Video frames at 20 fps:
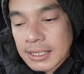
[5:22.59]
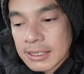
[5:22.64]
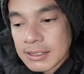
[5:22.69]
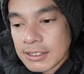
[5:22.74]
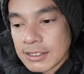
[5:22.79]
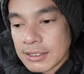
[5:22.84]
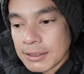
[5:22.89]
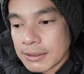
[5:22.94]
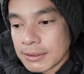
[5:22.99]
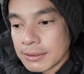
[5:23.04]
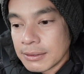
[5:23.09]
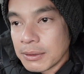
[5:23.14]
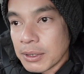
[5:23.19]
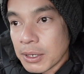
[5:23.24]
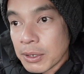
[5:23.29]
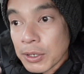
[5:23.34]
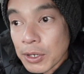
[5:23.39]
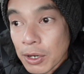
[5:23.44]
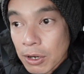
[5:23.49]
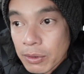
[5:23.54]
So
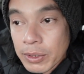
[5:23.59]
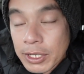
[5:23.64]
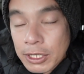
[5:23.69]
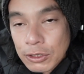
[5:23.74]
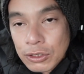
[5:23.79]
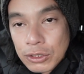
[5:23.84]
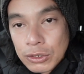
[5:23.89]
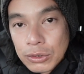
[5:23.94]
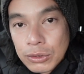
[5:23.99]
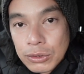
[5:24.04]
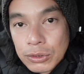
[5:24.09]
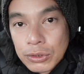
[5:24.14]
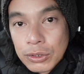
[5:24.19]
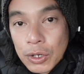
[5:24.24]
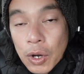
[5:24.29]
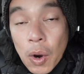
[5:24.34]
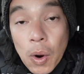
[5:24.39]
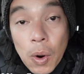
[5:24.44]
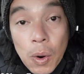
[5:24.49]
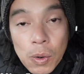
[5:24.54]
we're going to
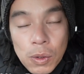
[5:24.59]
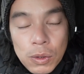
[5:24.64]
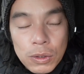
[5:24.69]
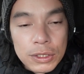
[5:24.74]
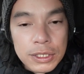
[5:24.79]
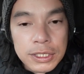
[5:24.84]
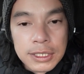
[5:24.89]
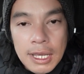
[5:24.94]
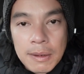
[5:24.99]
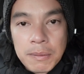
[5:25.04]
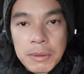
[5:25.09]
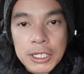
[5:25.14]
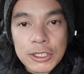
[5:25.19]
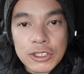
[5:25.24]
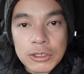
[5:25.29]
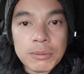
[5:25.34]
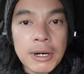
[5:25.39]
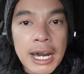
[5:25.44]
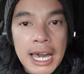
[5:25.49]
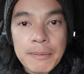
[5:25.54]
Kohl's,
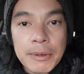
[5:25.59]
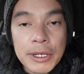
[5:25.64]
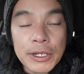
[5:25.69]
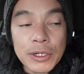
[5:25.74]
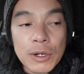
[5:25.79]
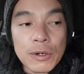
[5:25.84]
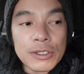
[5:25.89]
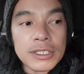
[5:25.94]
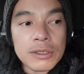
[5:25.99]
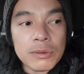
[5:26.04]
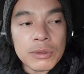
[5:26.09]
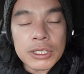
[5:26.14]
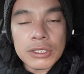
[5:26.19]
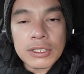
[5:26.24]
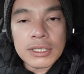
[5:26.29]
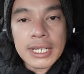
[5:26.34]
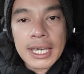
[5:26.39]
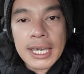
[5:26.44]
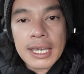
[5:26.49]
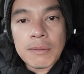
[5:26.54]
to buy my grocery
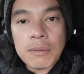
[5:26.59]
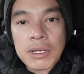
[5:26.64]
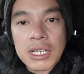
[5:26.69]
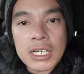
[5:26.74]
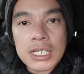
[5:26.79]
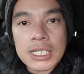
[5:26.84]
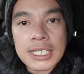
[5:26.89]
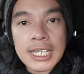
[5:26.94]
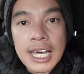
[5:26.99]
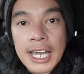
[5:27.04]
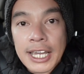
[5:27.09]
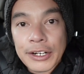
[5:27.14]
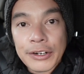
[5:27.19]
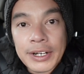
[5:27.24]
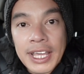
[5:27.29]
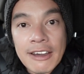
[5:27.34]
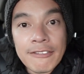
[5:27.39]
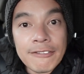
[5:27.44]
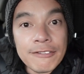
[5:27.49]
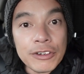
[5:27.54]
today because I don't
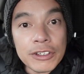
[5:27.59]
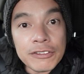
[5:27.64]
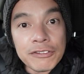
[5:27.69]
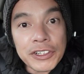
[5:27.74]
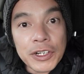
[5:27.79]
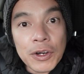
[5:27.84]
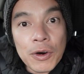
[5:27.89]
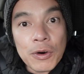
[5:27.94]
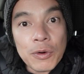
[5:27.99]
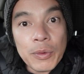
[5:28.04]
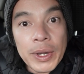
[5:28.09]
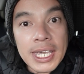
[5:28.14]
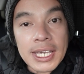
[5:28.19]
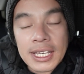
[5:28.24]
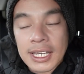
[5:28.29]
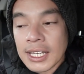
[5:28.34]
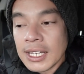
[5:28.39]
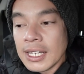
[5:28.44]
have food for the whole week.